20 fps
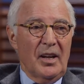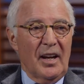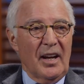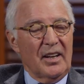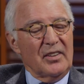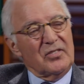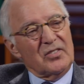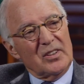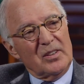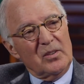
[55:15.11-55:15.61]

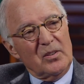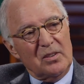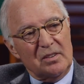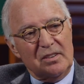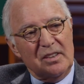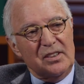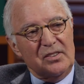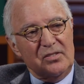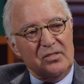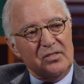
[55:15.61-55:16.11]
I said, look,
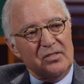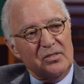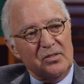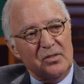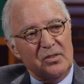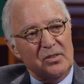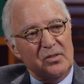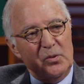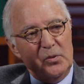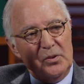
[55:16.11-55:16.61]
let's
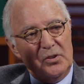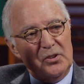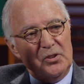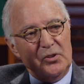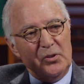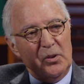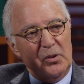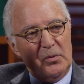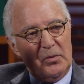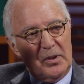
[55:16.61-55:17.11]
do it the
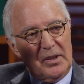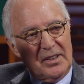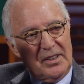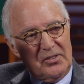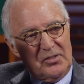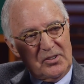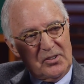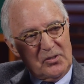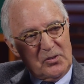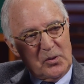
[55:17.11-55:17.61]
short way.
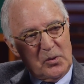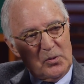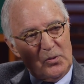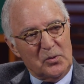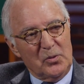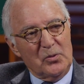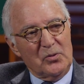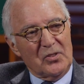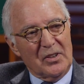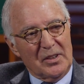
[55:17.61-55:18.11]
Let's just go
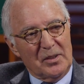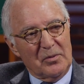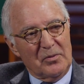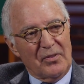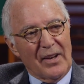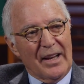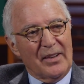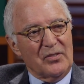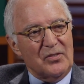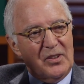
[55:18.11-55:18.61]
two centi-
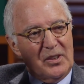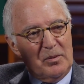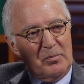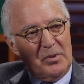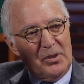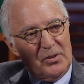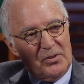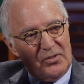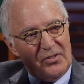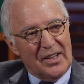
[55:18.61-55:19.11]
five
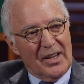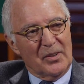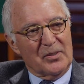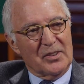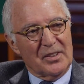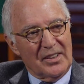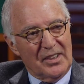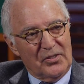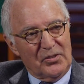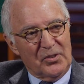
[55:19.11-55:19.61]
centimeters down
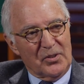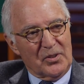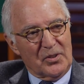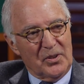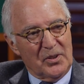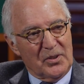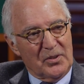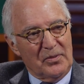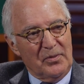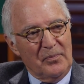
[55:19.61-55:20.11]
the lesser
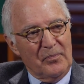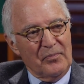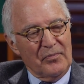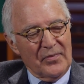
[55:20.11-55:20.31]
curve,